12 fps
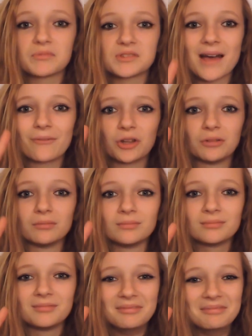seven,
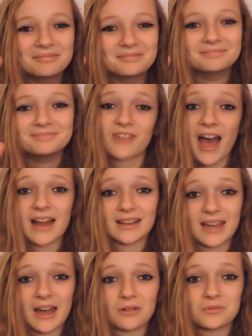fan
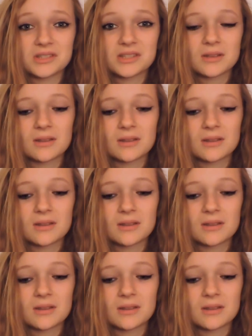accounts.